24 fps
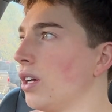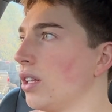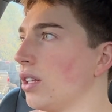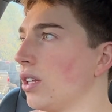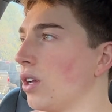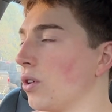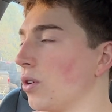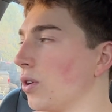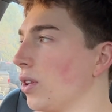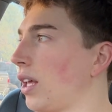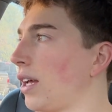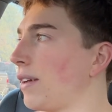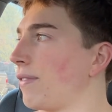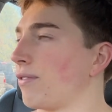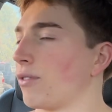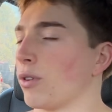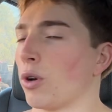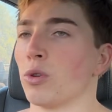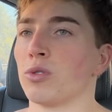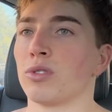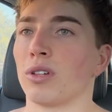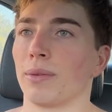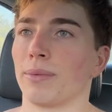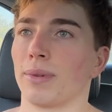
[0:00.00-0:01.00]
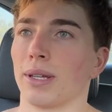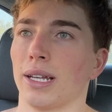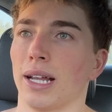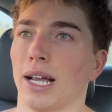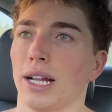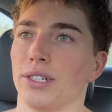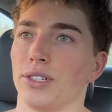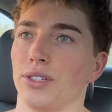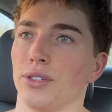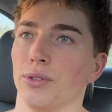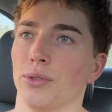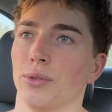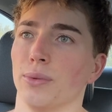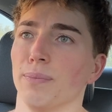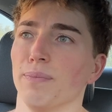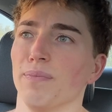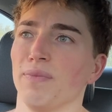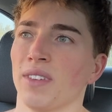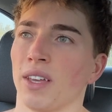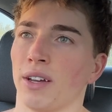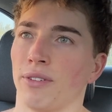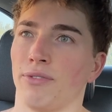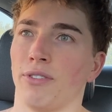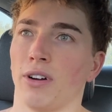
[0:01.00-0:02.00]
or life throws something at you,
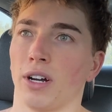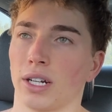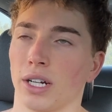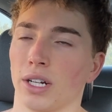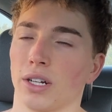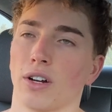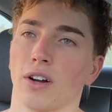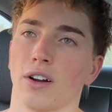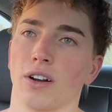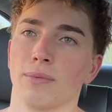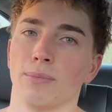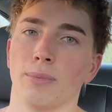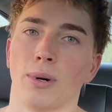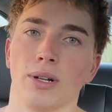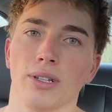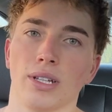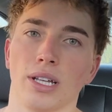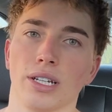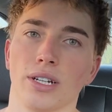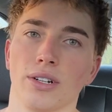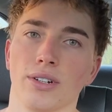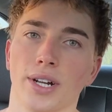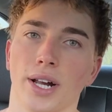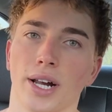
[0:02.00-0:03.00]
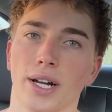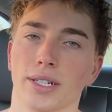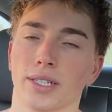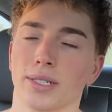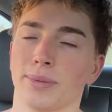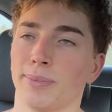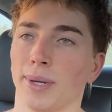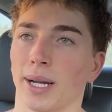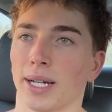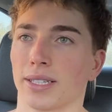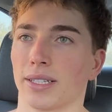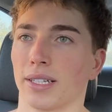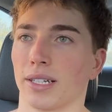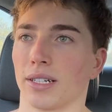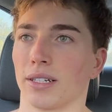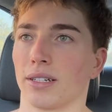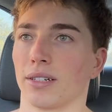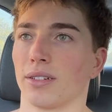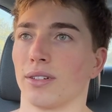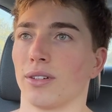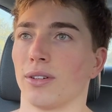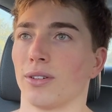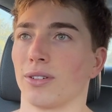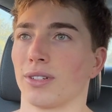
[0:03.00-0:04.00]
a fucking curveball that you're not expecting,
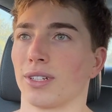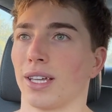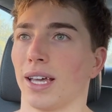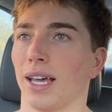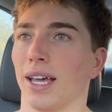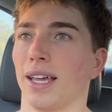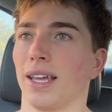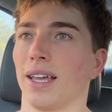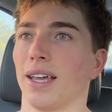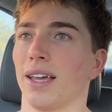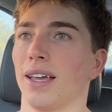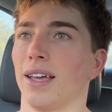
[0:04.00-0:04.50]
okay?